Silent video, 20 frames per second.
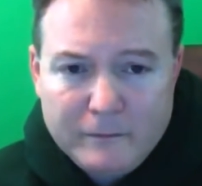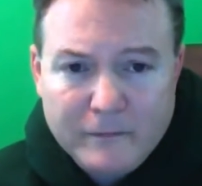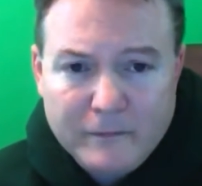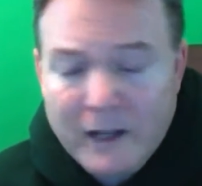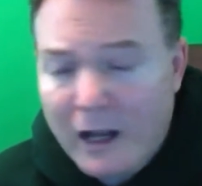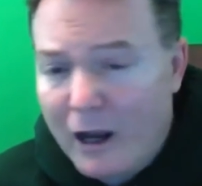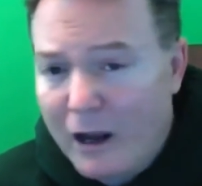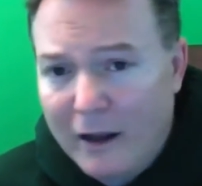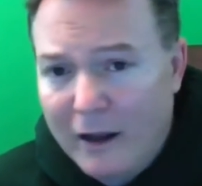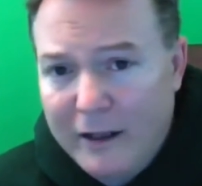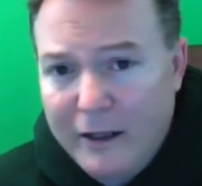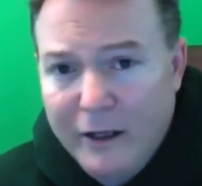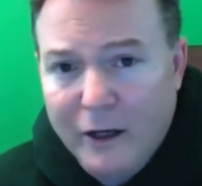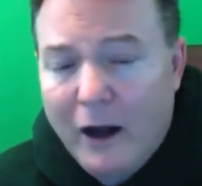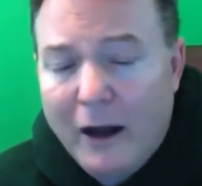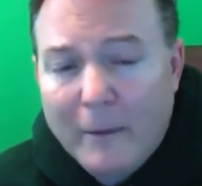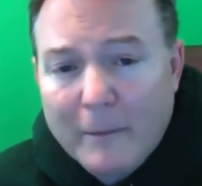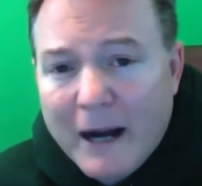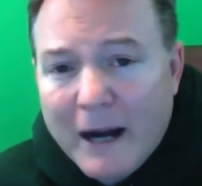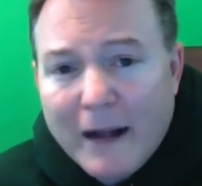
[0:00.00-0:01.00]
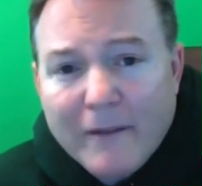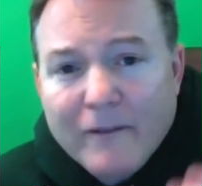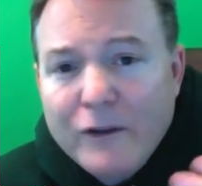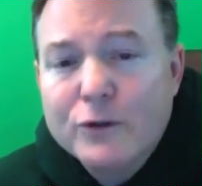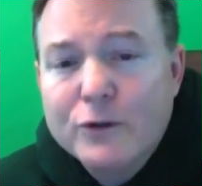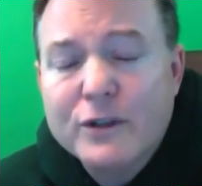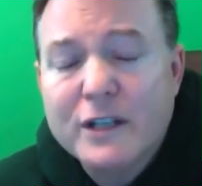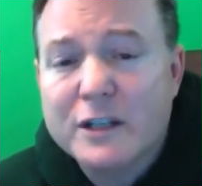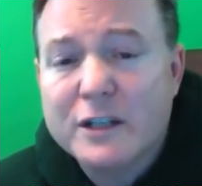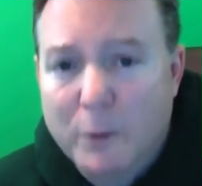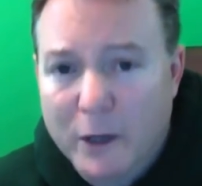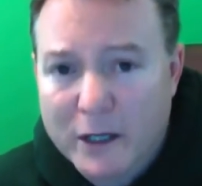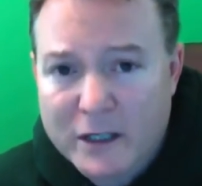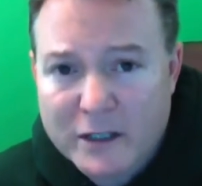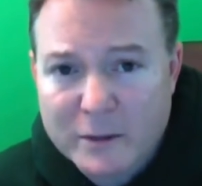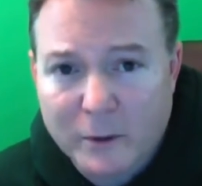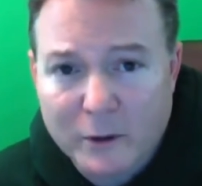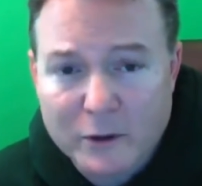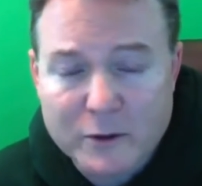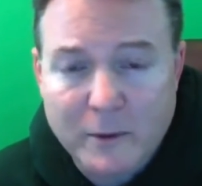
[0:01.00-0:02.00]
Now, but I've used these
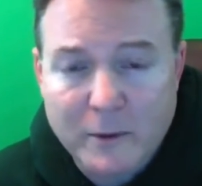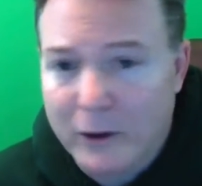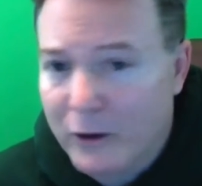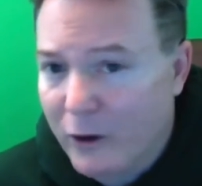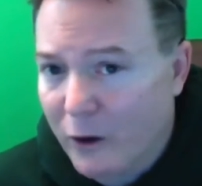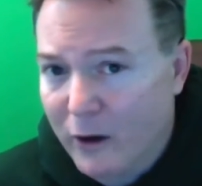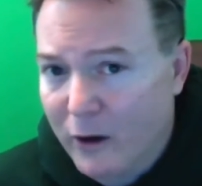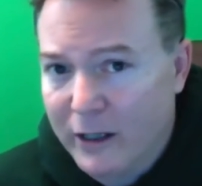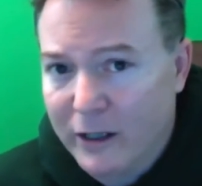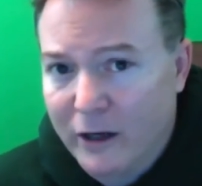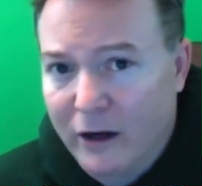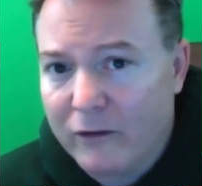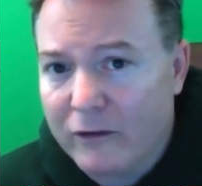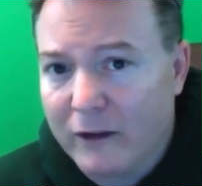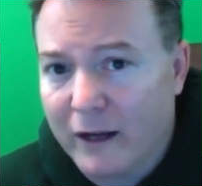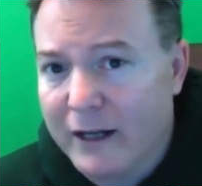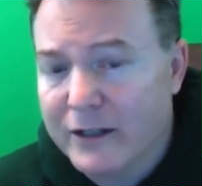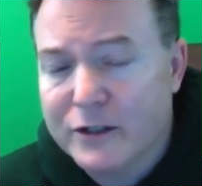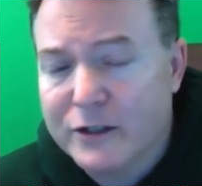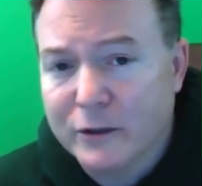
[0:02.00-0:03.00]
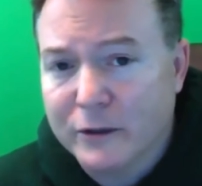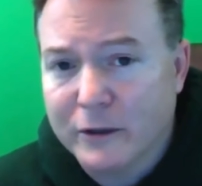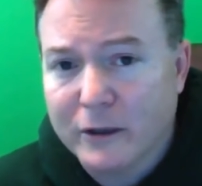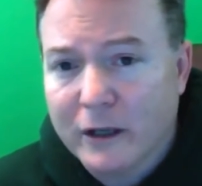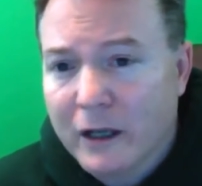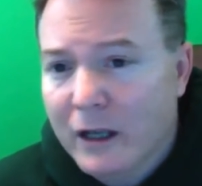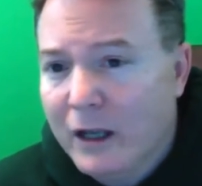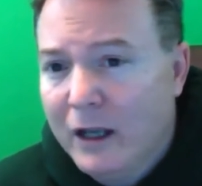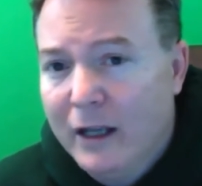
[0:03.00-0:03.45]
principles both on and offline to,